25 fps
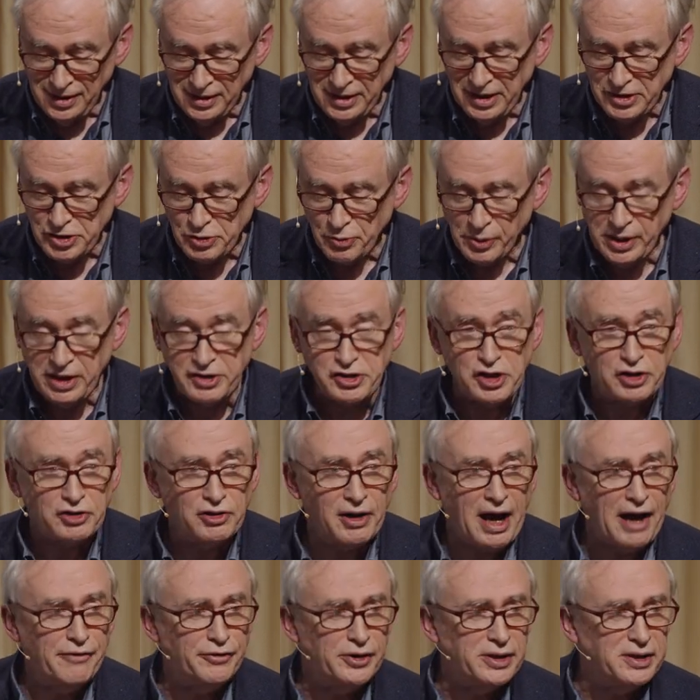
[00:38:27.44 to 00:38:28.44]
as well as
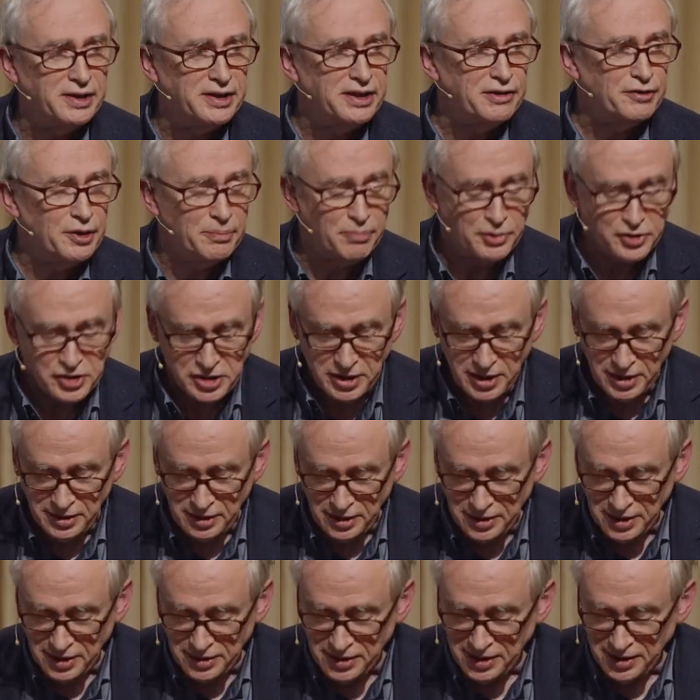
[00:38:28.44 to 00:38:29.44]
graphically
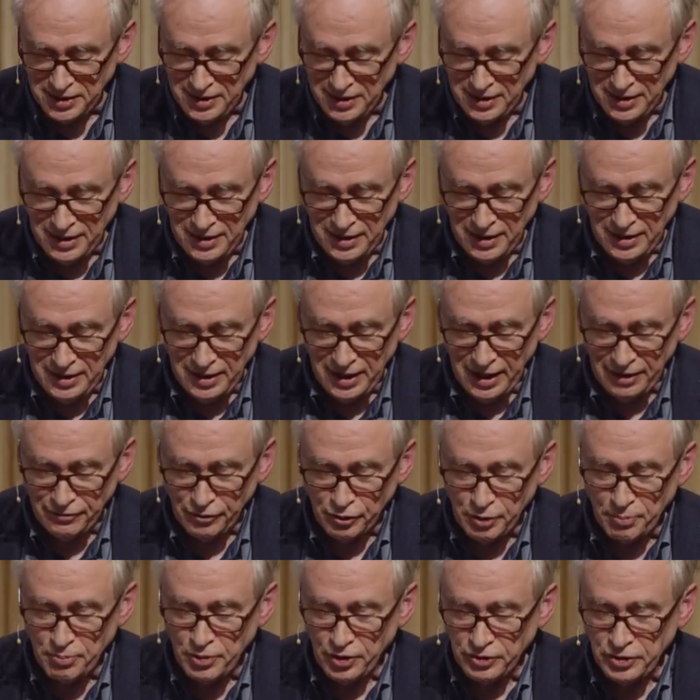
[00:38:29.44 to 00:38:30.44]
represented and
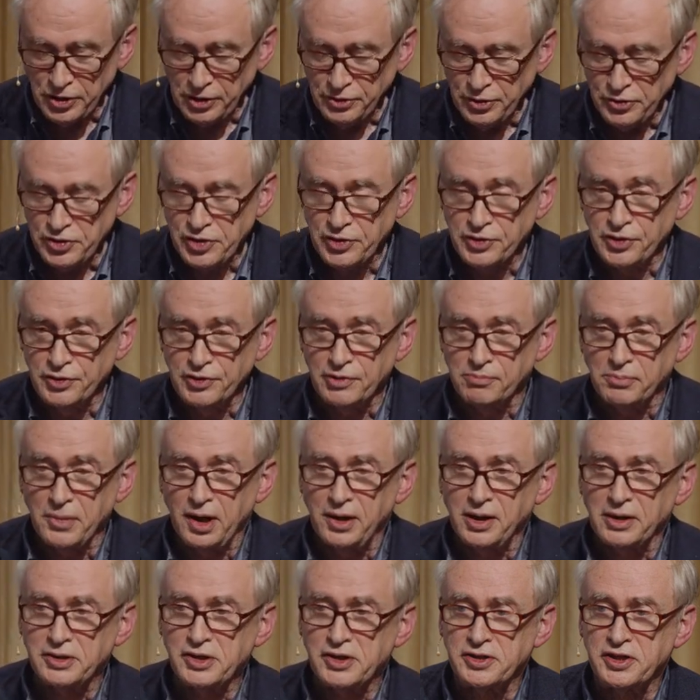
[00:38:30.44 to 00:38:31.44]
reproduced through
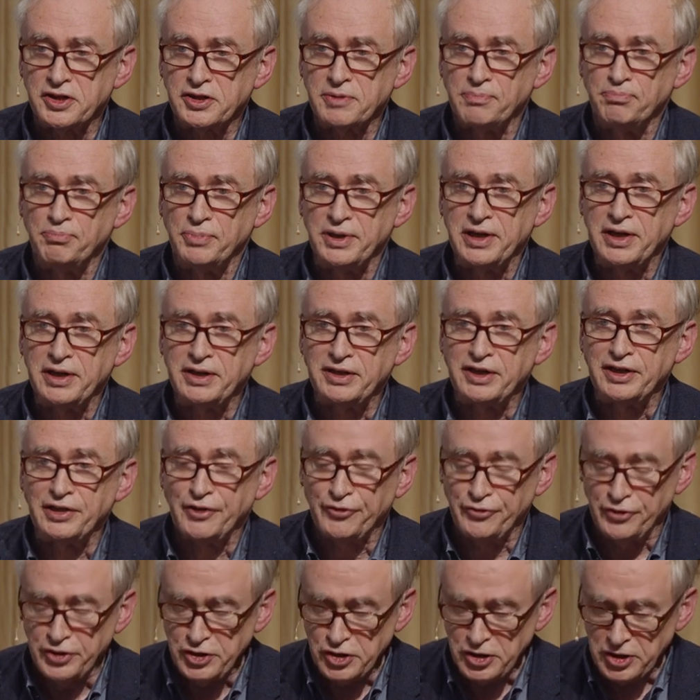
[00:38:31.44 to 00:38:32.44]
Marx's bearded
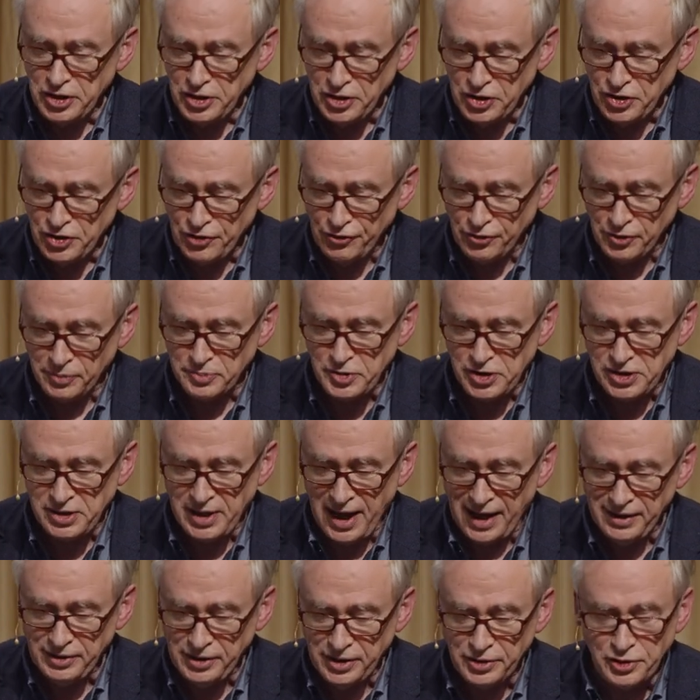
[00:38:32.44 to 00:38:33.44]
visage from
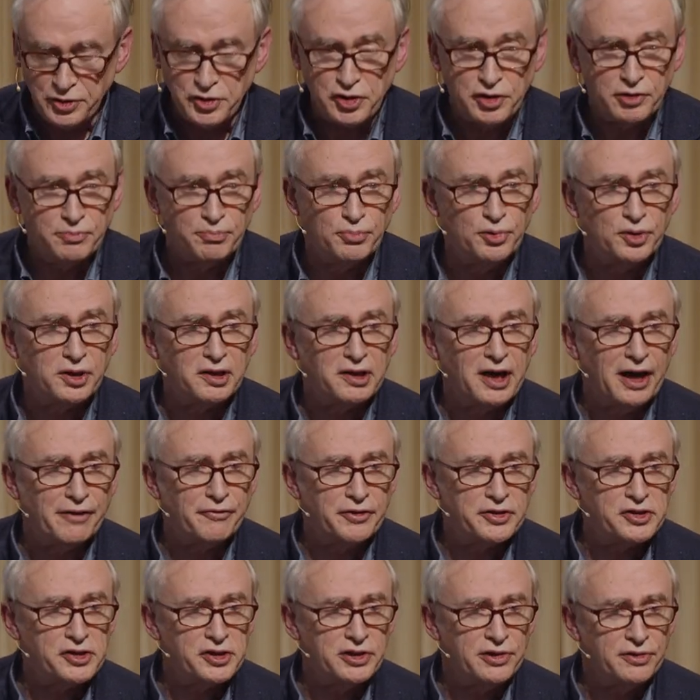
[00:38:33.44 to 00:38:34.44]
statues to book
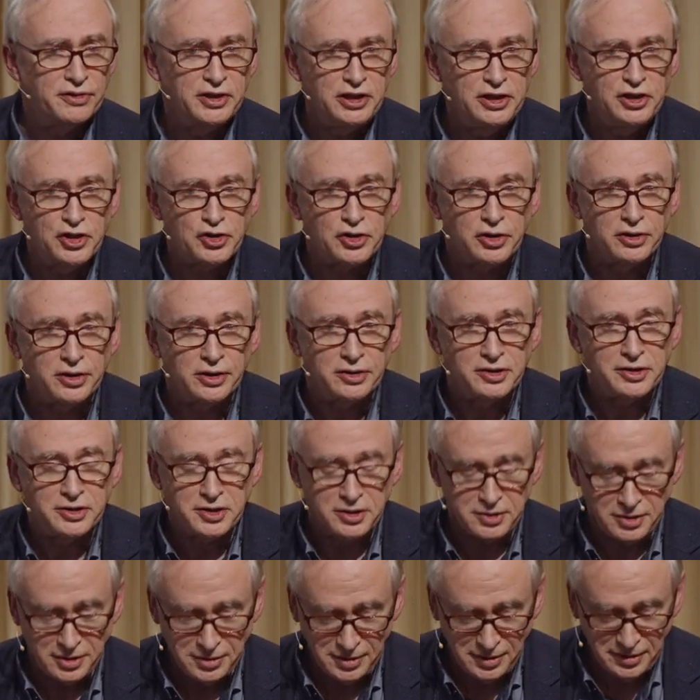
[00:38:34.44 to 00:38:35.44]
covers to
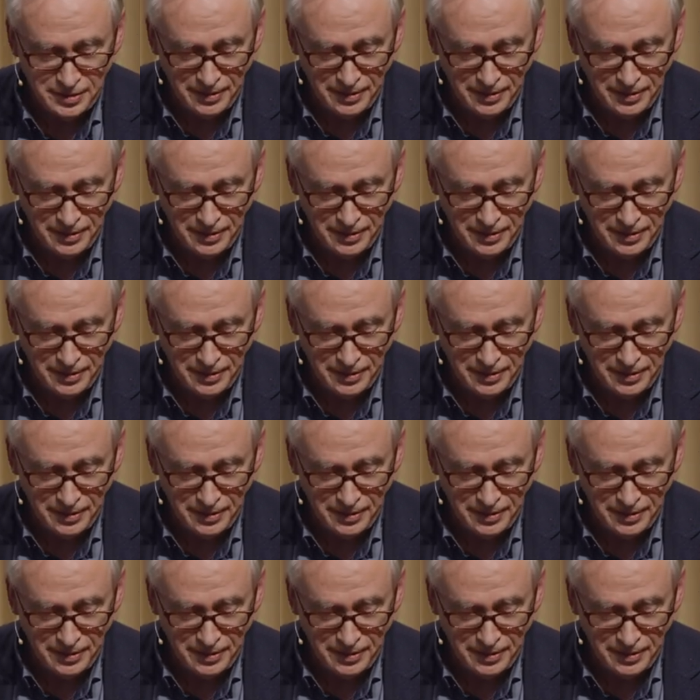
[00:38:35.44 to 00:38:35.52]
t-shirts.